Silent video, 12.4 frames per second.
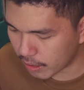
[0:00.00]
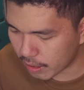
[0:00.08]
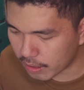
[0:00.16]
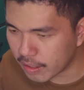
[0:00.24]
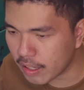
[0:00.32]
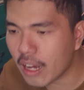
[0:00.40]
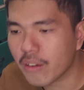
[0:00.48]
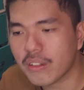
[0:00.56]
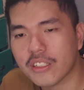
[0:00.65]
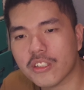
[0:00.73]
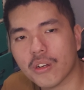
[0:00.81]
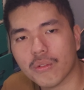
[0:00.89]
Now
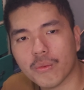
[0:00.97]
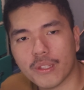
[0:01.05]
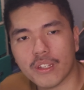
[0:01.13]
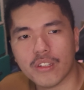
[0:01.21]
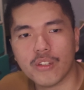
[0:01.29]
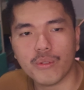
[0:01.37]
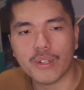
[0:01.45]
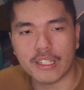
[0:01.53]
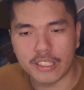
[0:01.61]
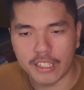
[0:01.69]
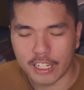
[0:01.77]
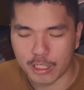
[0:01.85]
let's go with the
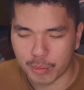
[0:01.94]
KZ